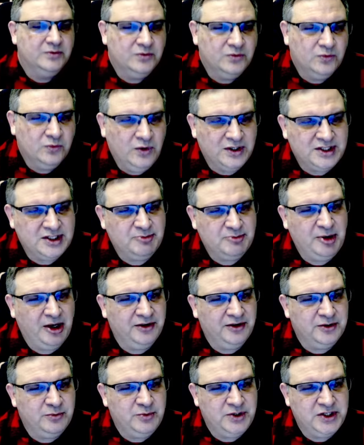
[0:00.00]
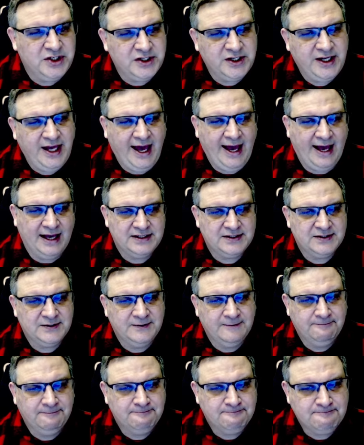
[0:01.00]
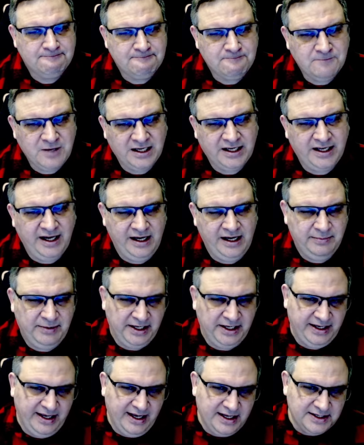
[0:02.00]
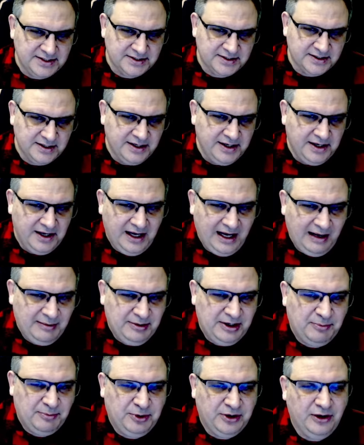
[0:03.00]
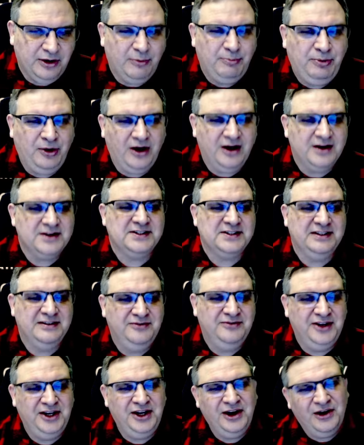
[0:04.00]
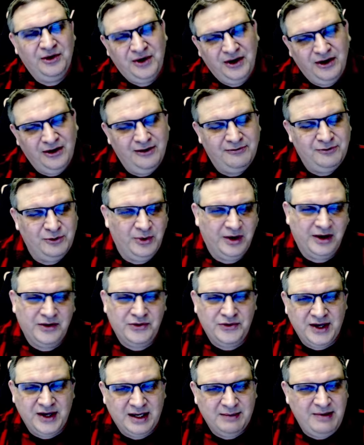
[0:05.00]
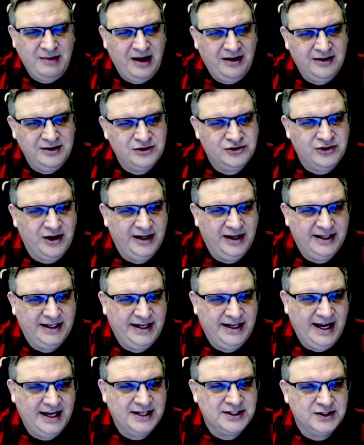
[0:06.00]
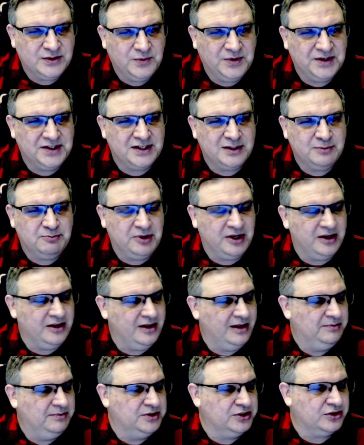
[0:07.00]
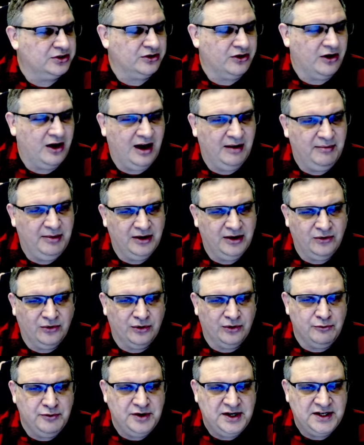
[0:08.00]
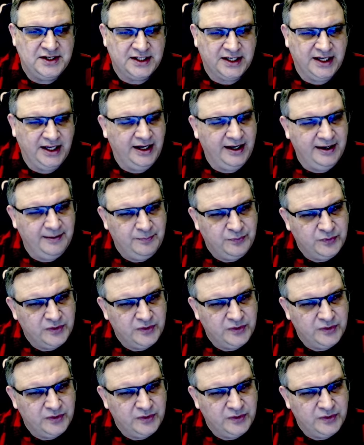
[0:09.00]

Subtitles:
What spell did we just cast? Can anybody guess? I'm going to put a little pause in the video here if you want to think about it and try to guess what spell I'm describing or reskinning.